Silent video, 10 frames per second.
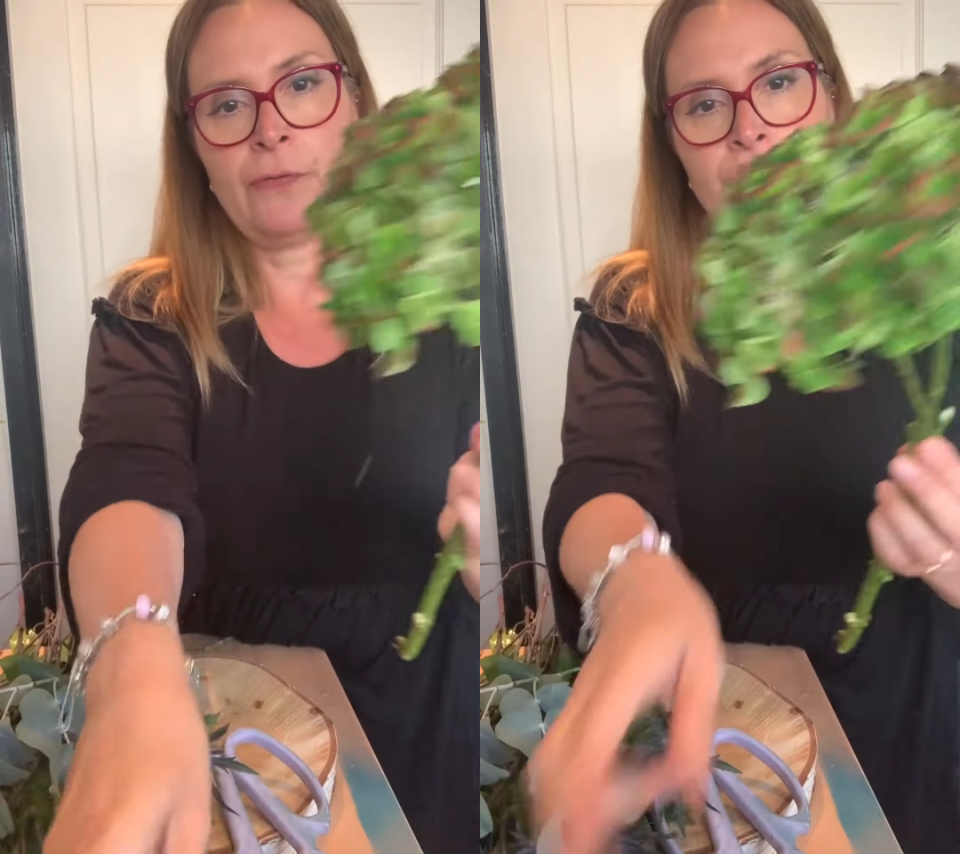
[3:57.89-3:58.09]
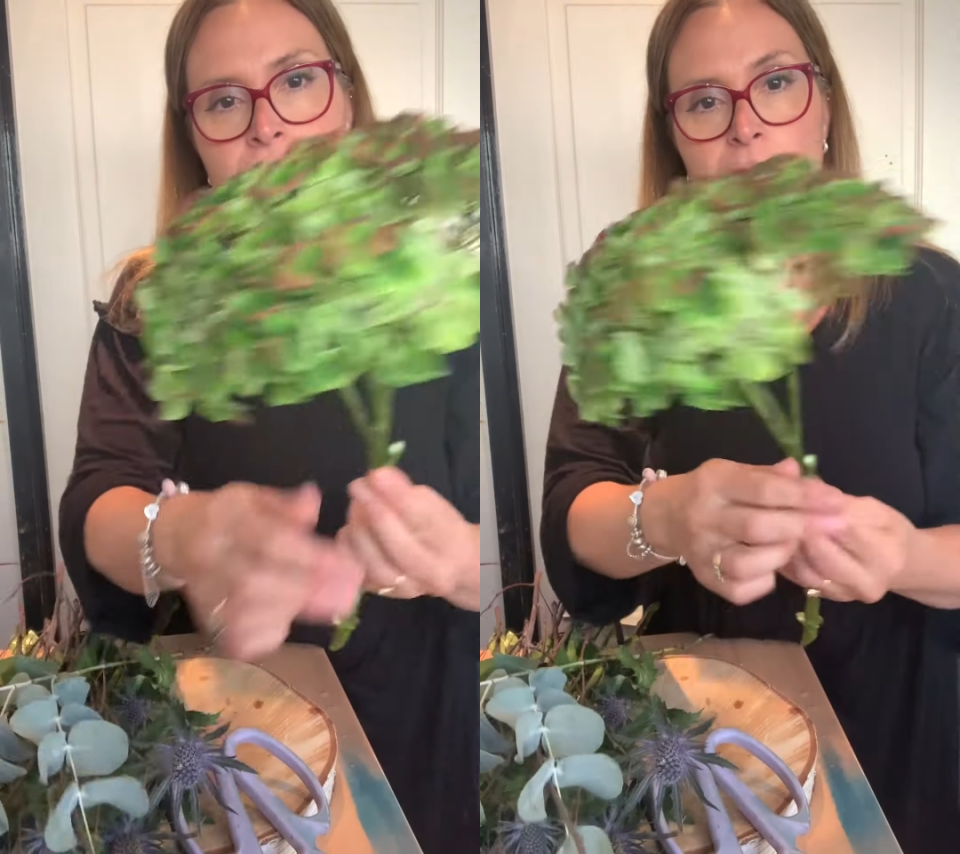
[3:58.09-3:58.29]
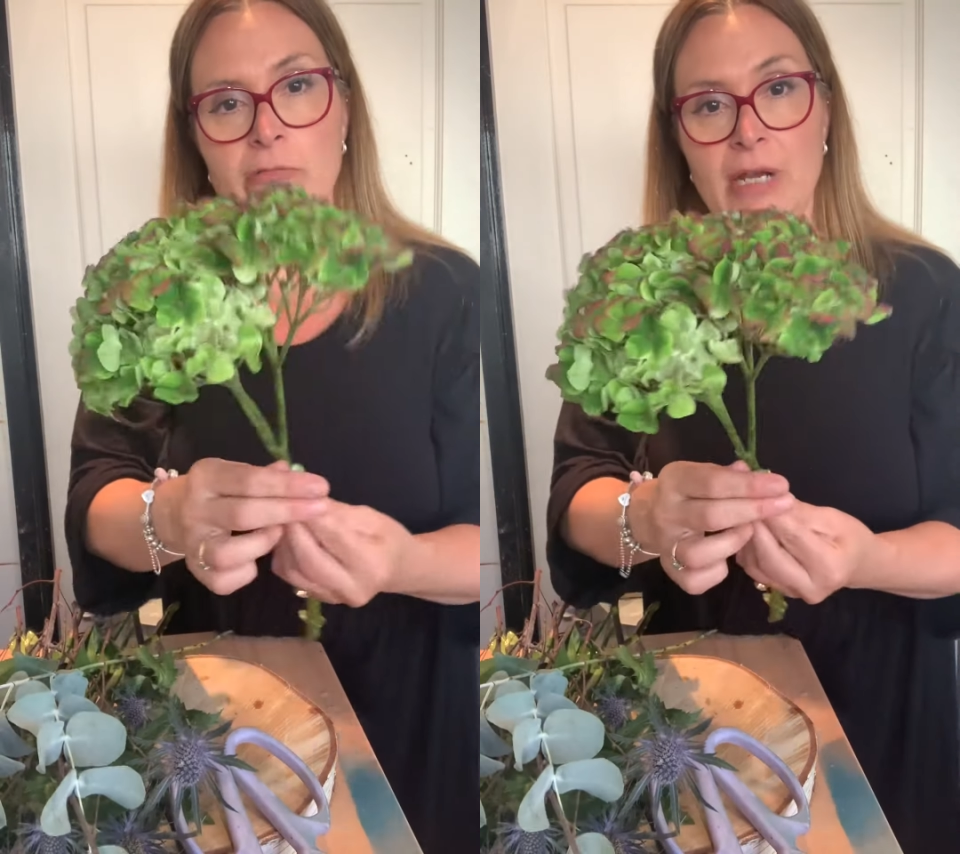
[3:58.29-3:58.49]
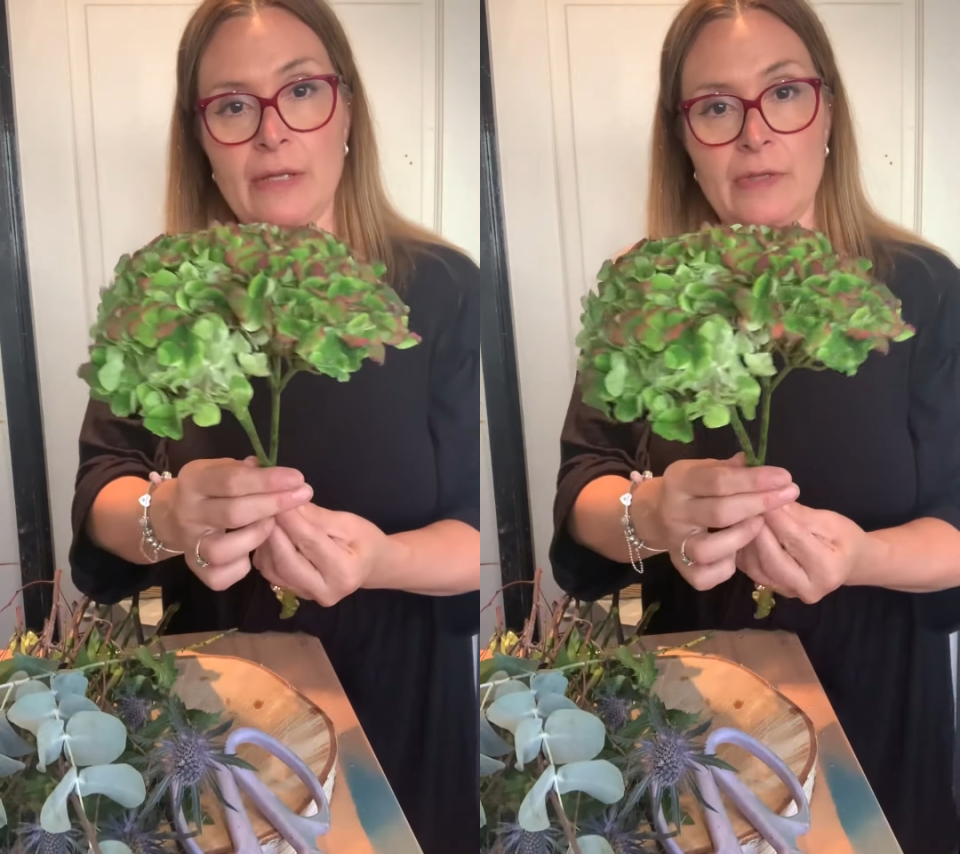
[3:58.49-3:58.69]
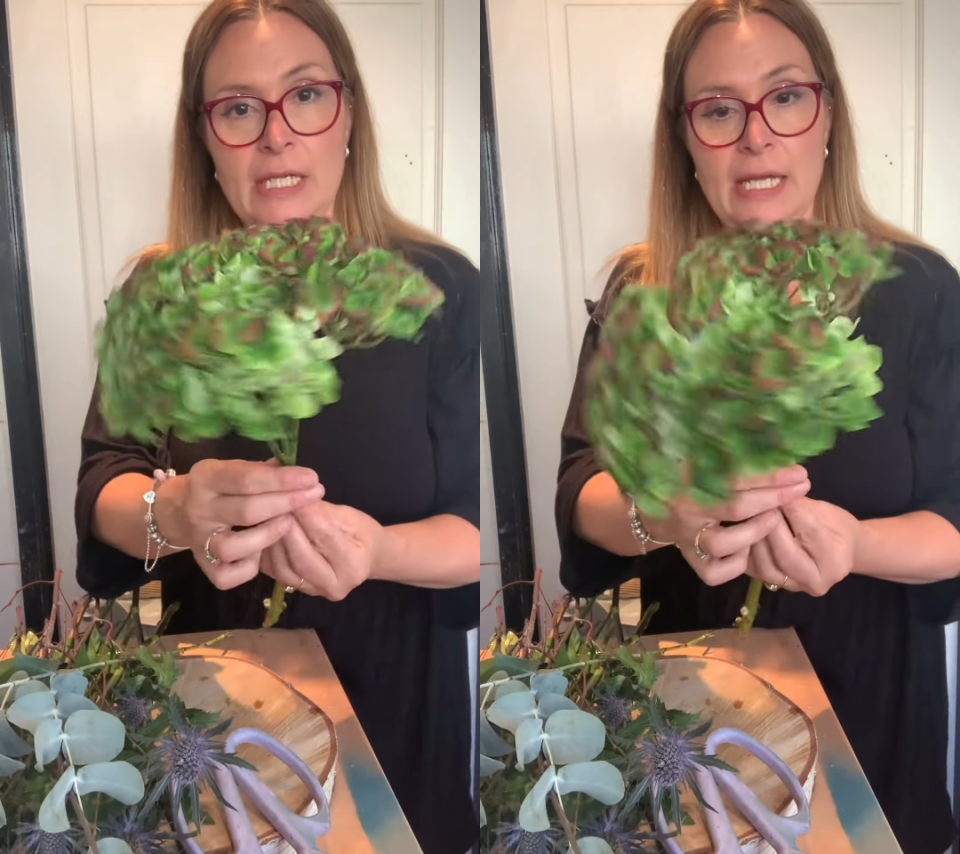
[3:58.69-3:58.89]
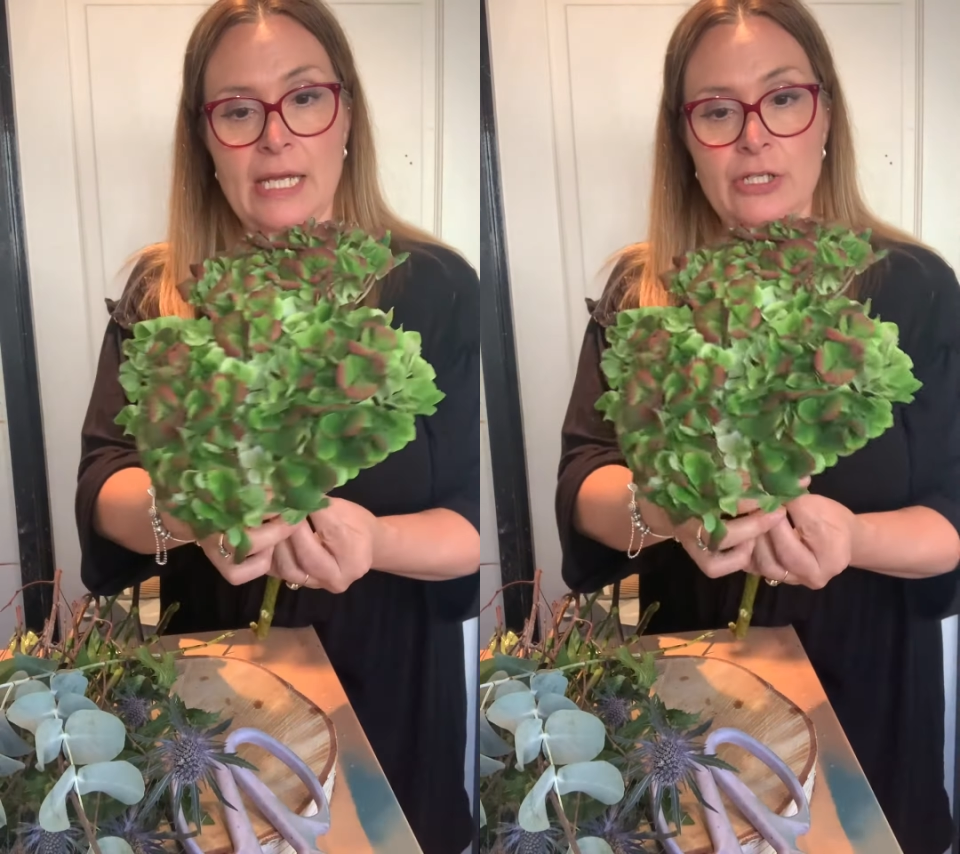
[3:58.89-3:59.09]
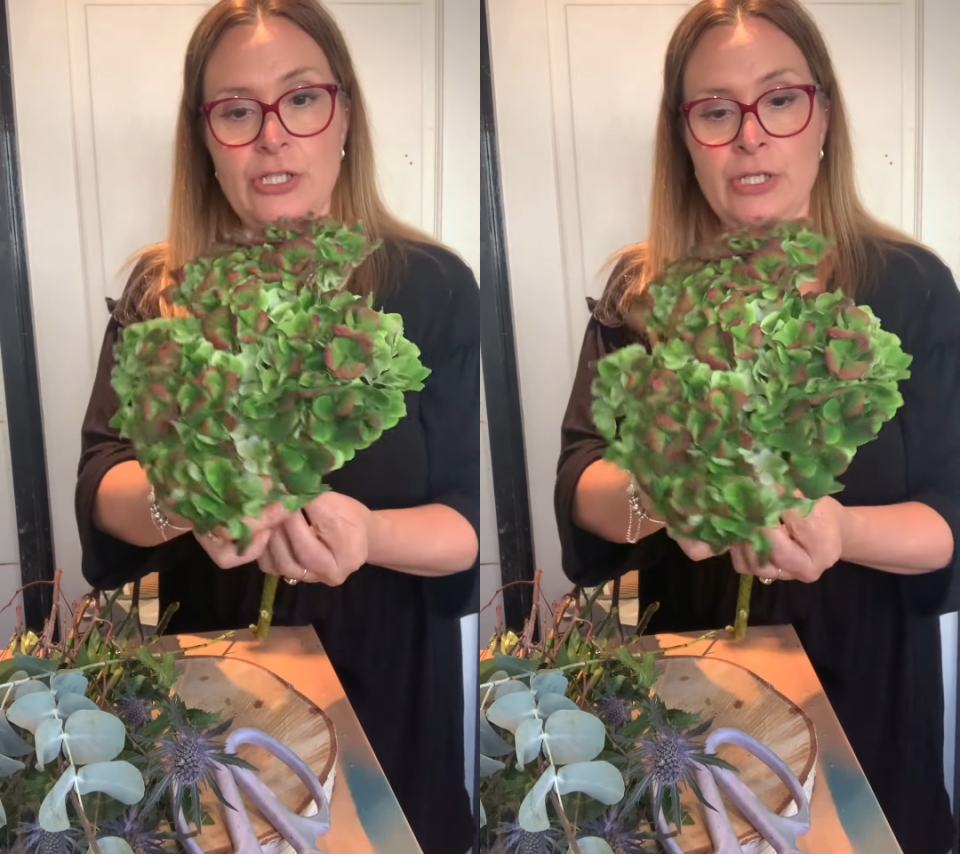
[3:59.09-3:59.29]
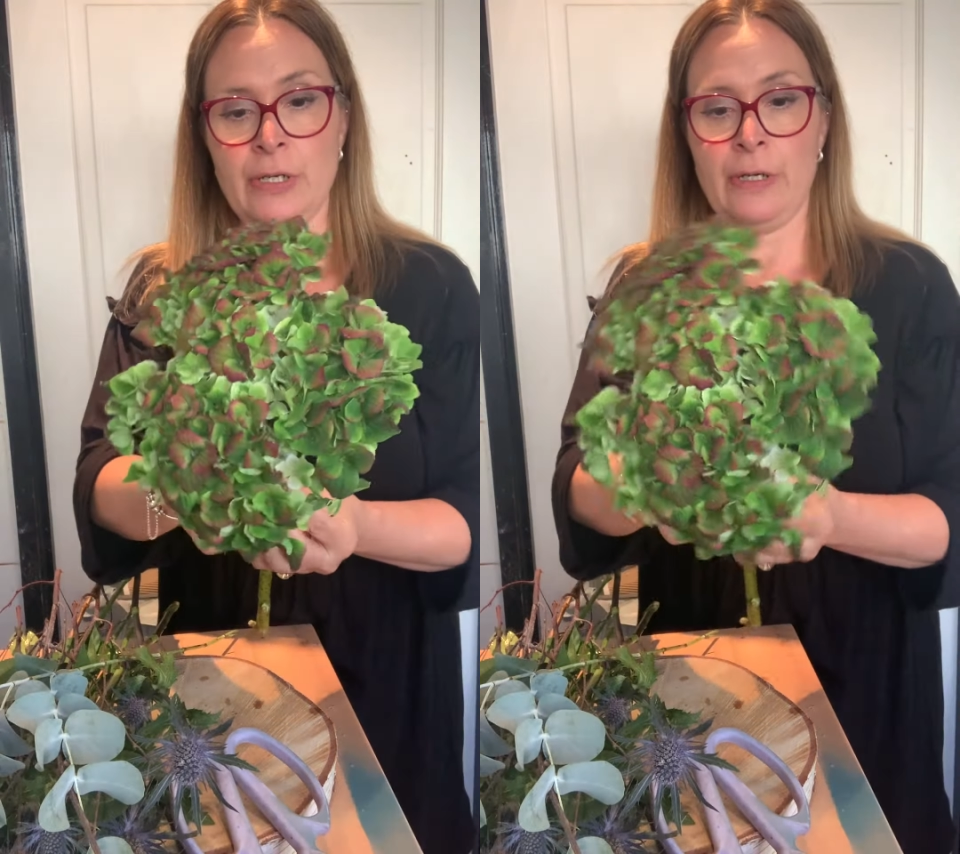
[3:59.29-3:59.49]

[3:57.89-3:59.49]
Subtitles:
that are around the edge,